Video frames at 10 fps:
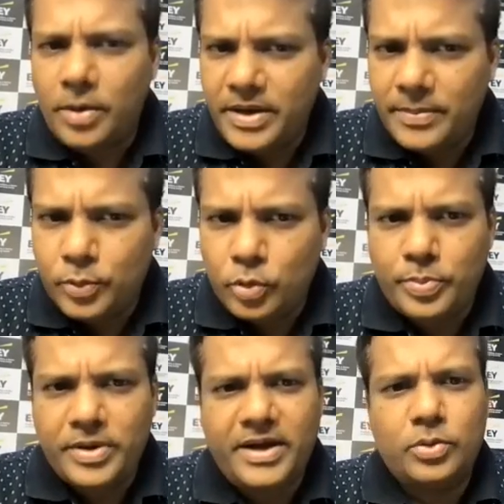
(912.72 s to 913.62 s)
Hence, would
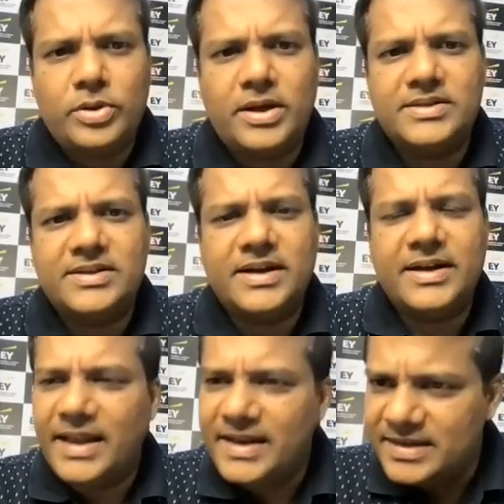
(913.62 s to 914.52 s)
not be appropriate
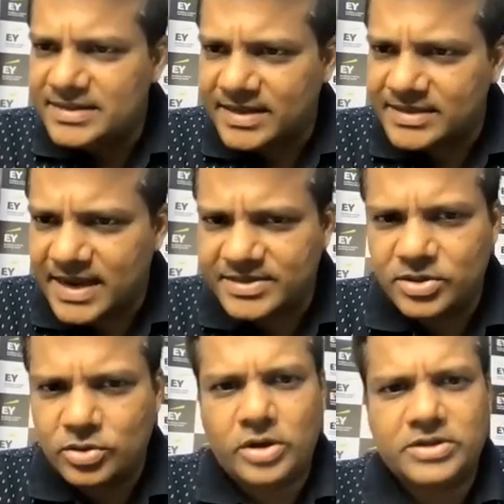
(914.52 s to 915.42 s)
to consider
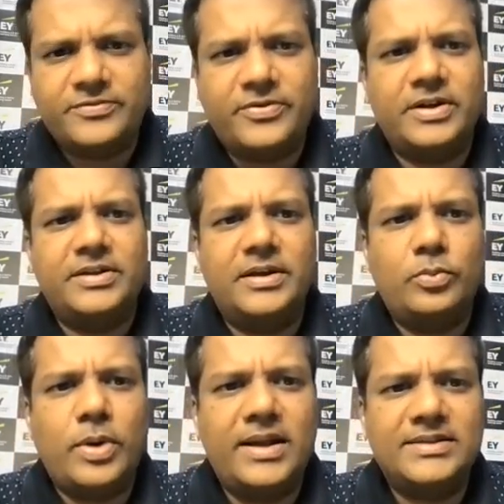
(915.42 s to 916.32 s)
any transaction
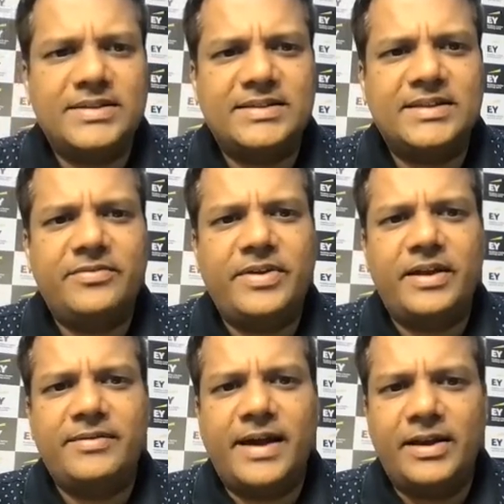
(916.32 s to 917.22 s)
cost further while
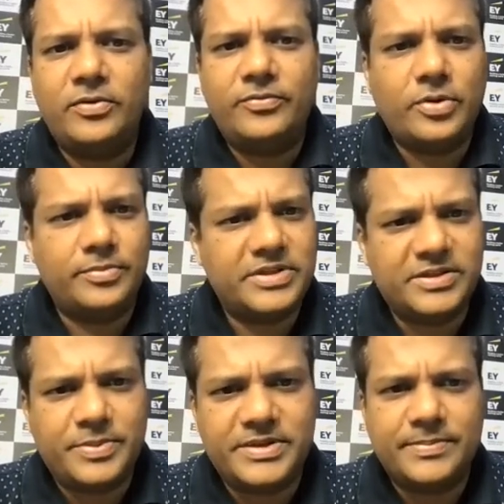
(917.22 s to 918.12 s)
assessing fair
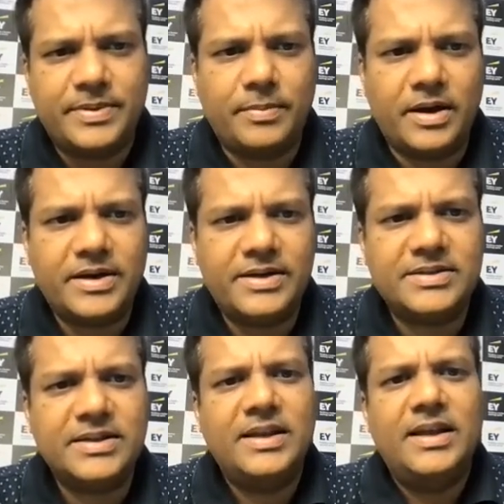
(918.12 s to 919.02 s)
value from such
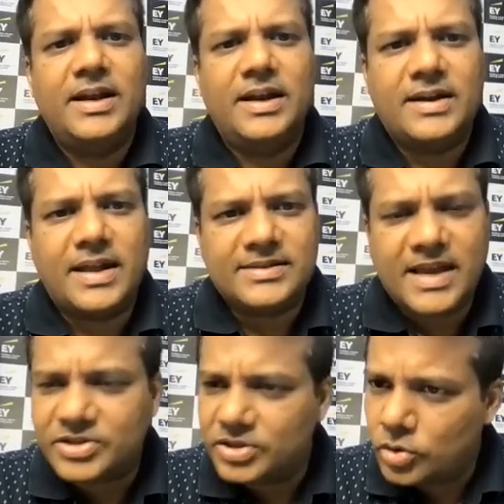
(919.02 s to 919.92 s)
principal markets.
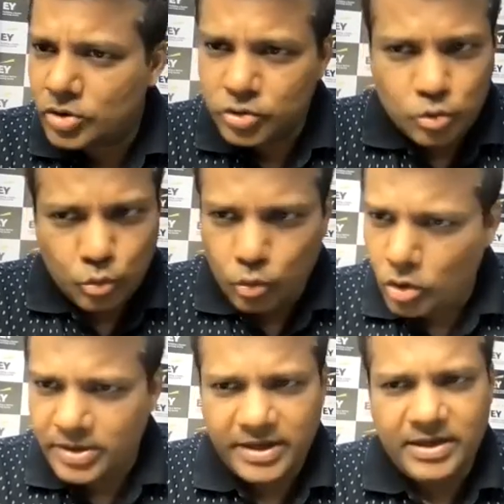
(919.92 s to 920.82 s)
Transaction
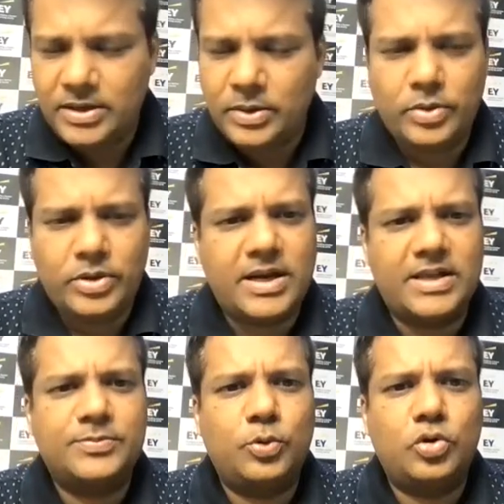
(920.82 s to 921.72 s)
costs do not
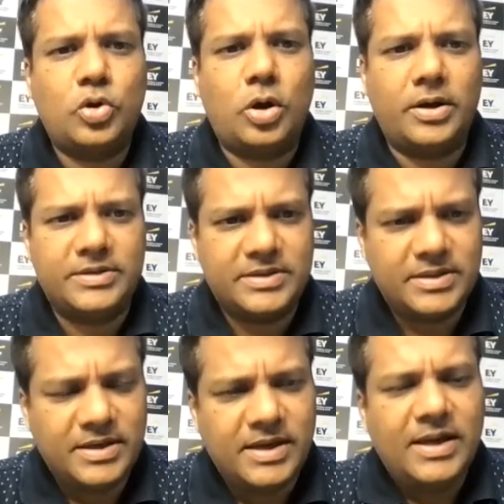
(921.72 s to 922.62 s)
include
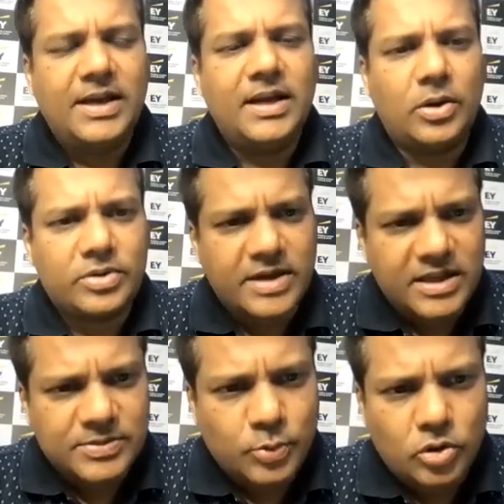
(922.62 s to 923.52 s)
transport cost.
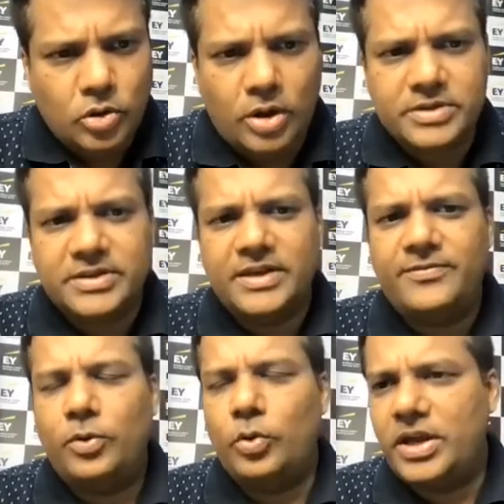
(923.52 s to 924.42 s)
Now,
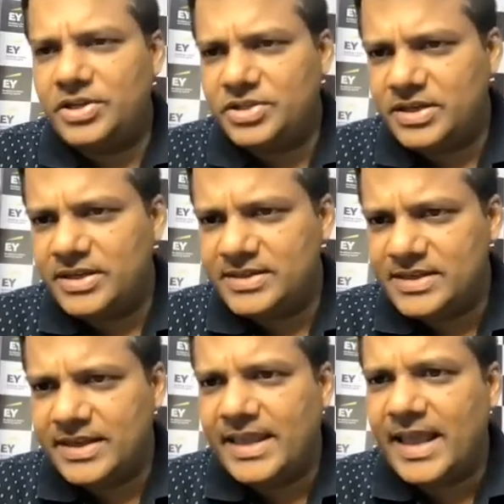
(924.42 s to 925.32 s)
transport cost, if
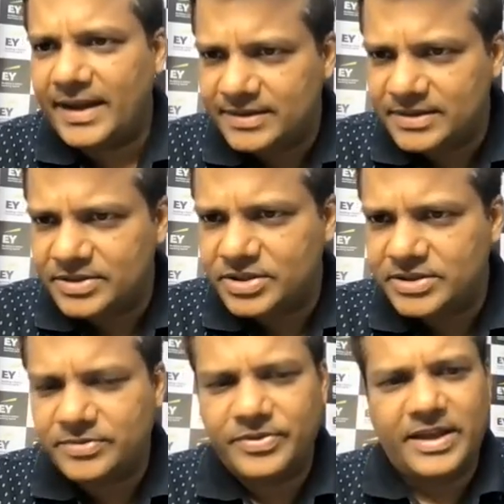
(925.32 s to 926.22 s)
location is a
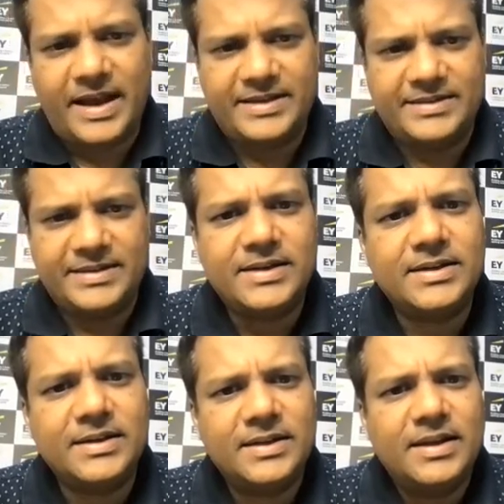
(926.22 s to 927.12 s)
characteristics of
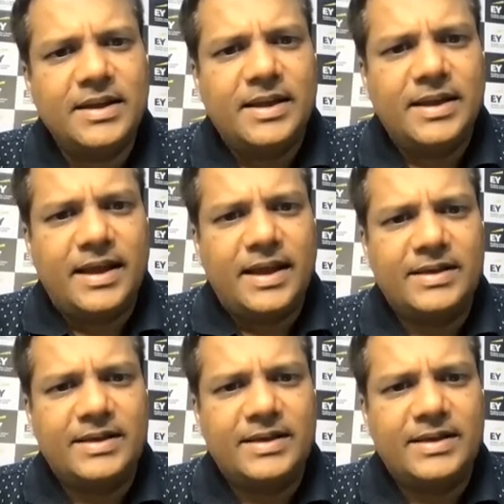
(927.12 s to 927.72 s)
the asset,